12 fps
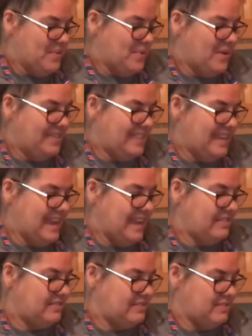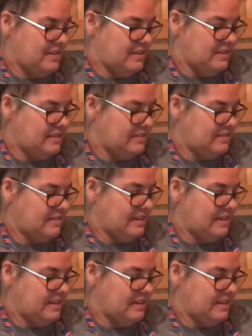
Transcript: what the answer is.